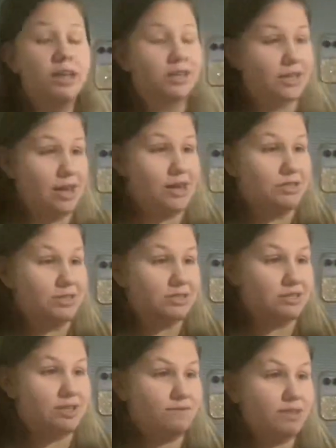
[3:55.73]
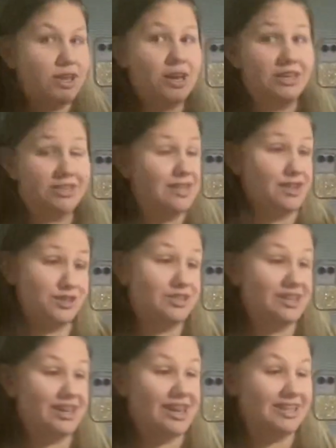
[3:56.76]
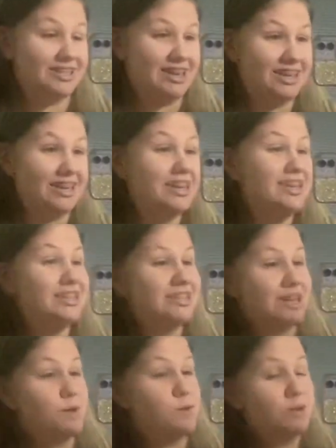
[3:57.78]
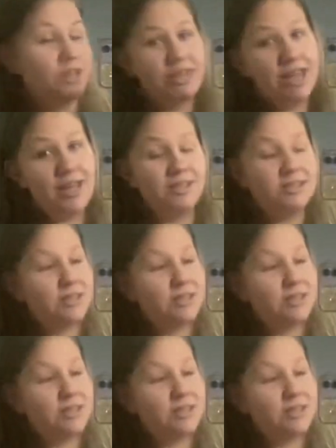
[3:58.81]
yeah, this is definitely another 10 out of 10. So yeah,